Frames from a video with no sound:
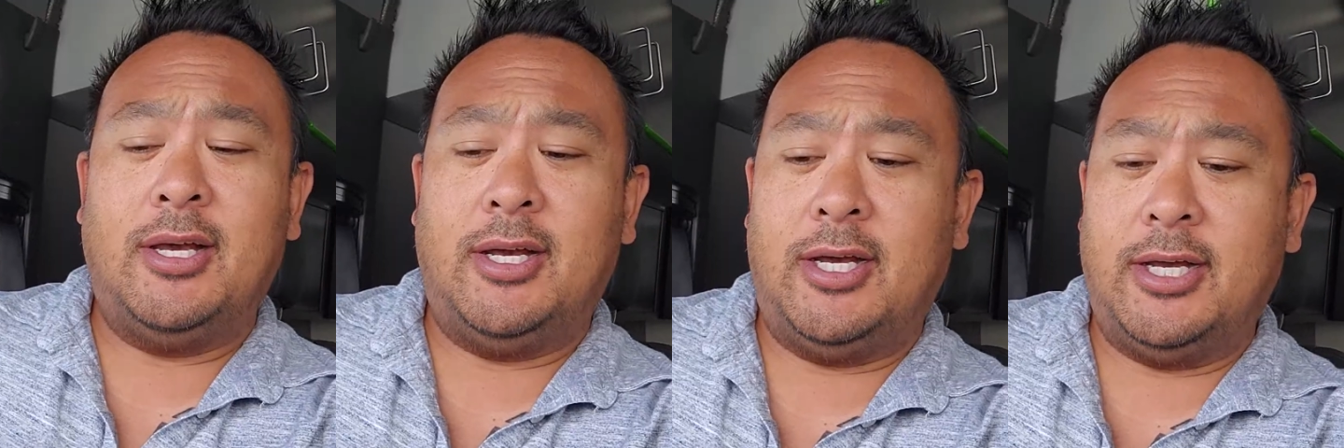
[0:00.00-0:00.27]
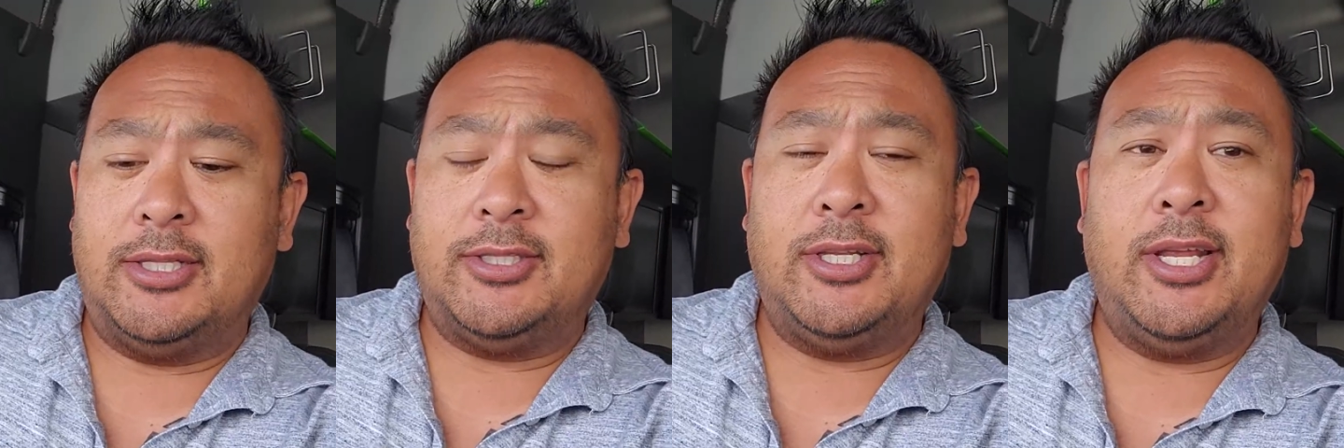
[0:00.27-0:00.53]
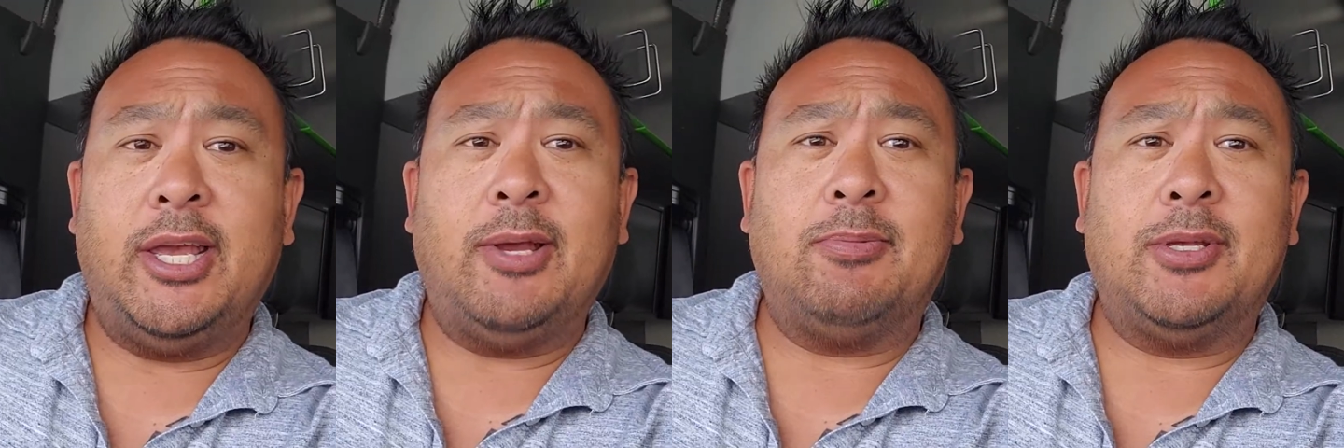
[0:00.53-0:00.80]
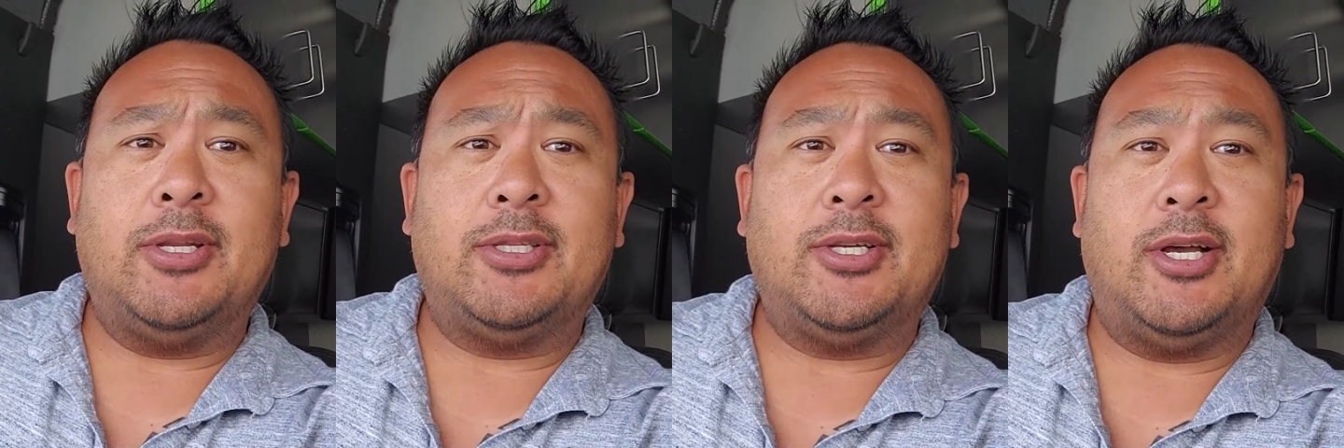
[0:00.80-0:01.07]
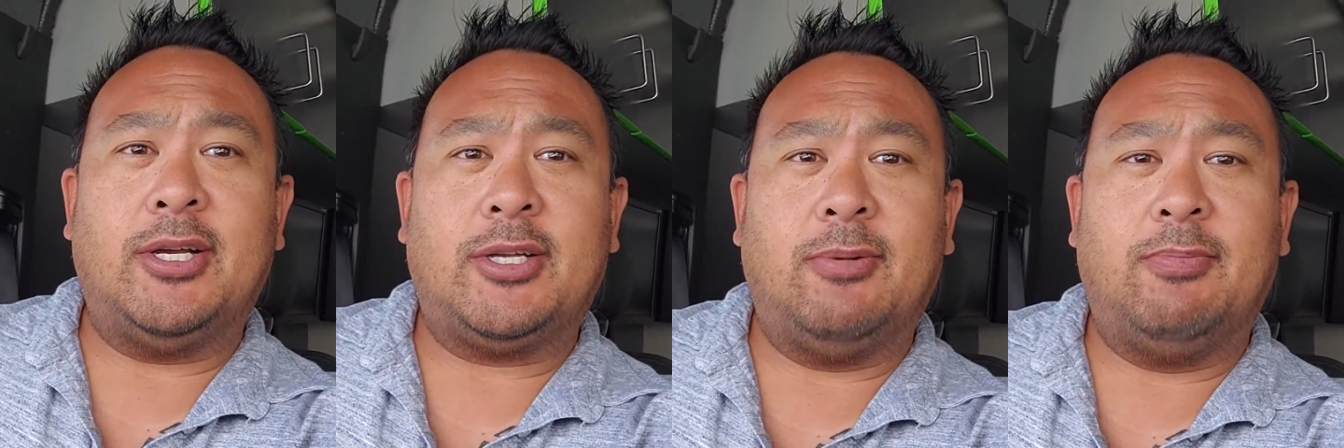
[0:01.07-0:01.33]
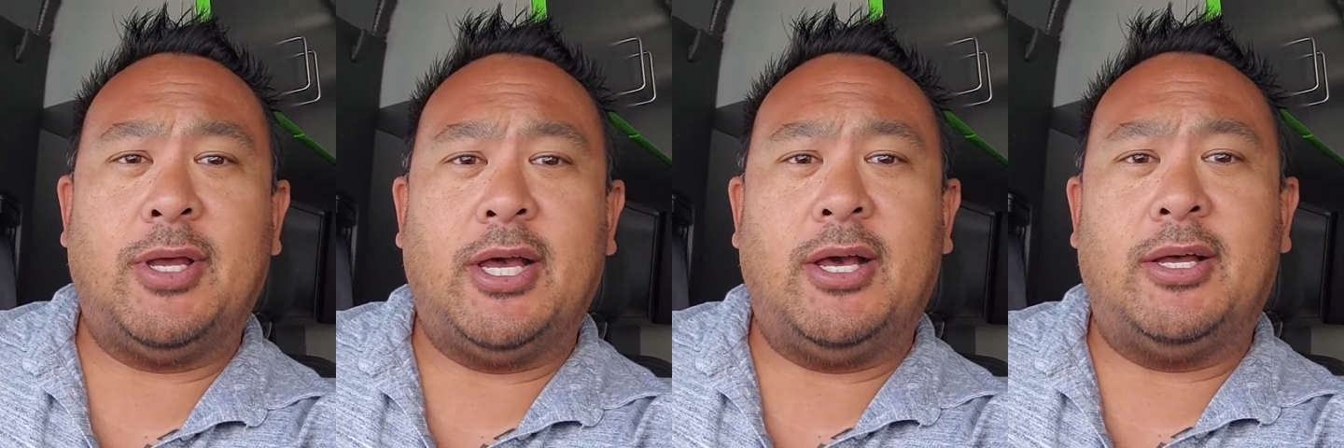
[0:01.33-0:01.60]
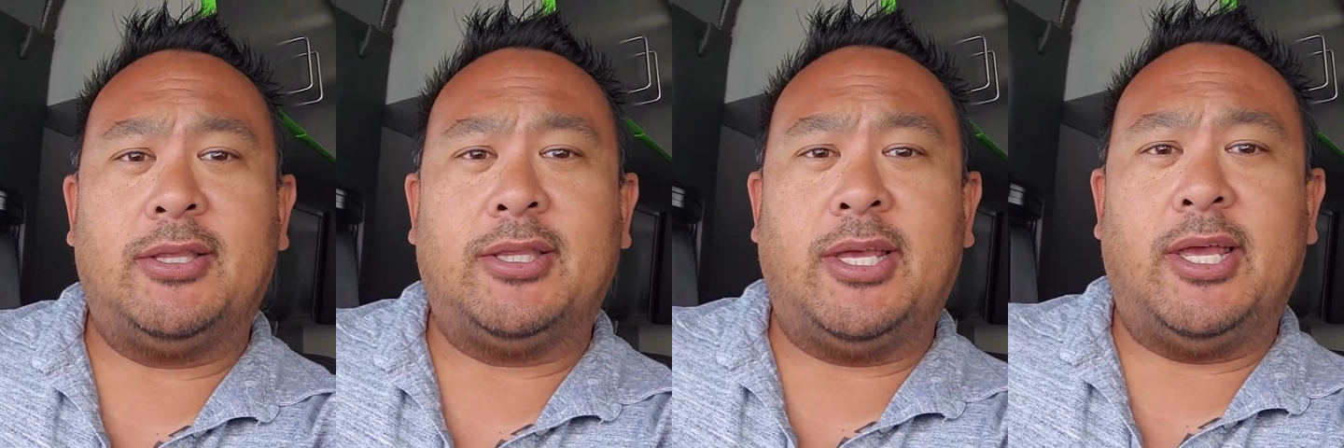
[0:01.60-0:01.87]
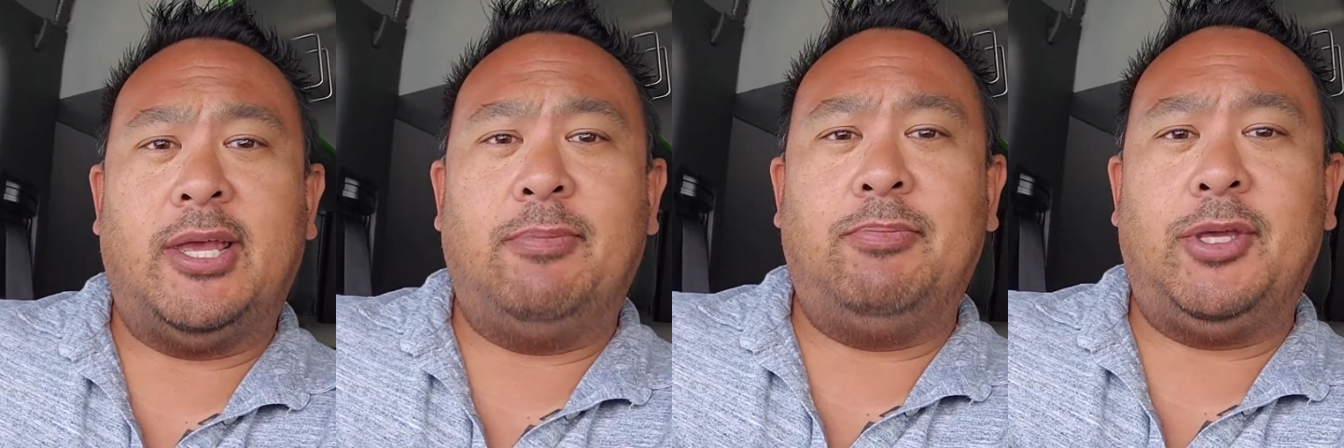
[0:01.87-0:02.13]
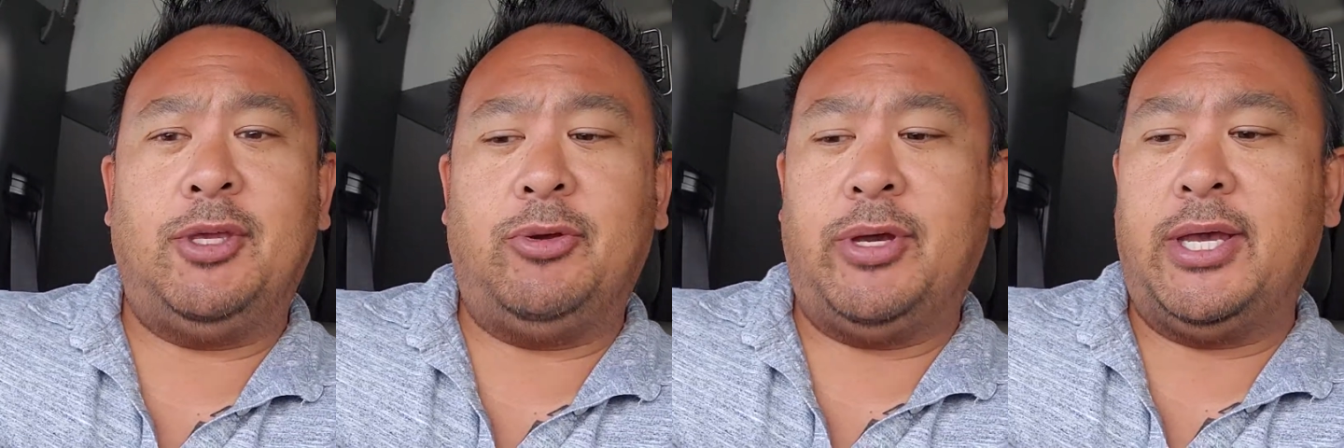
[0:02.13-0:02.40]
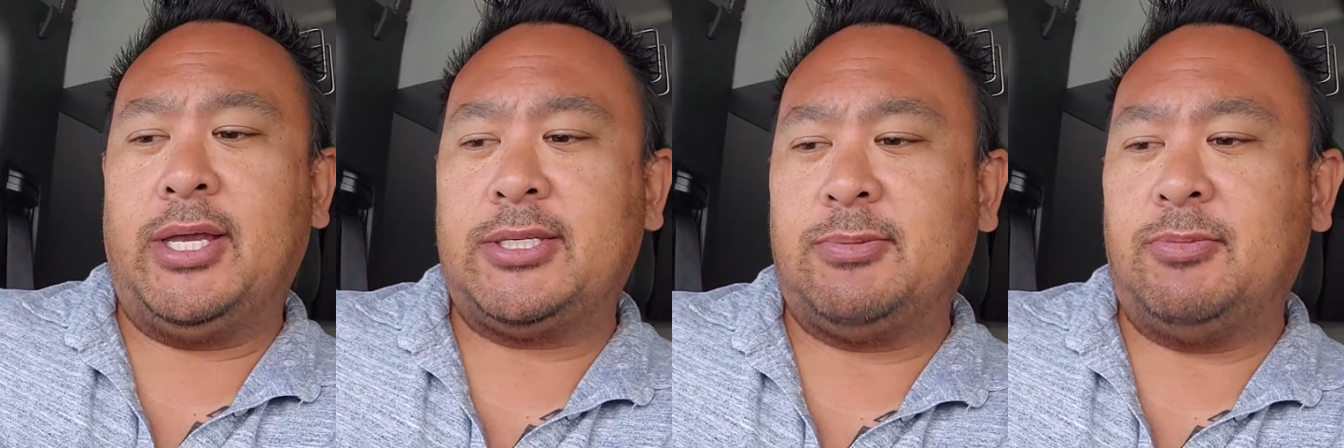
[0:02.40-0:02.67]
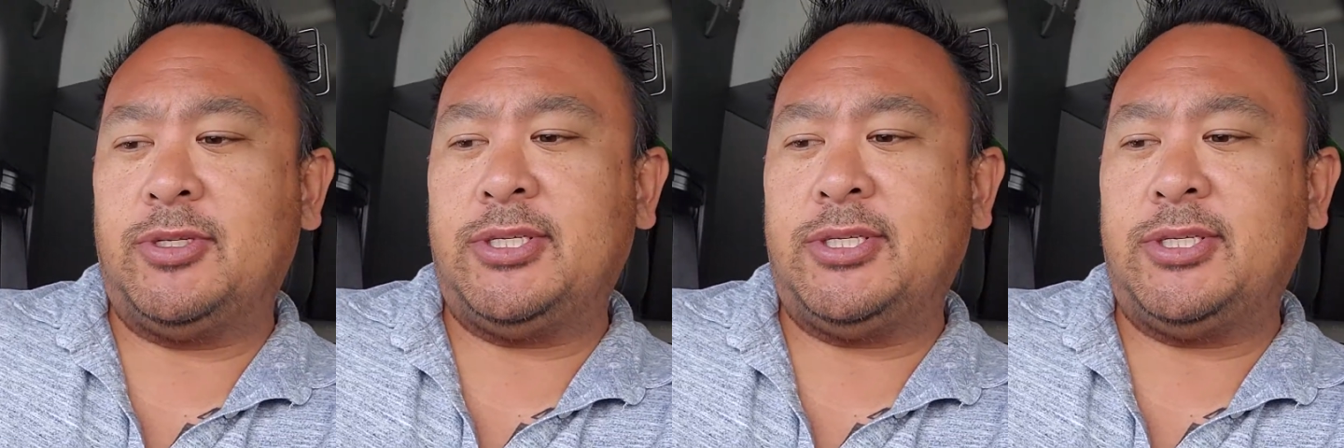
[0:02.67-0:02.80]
Uh, today I'm going to talk about the MBUX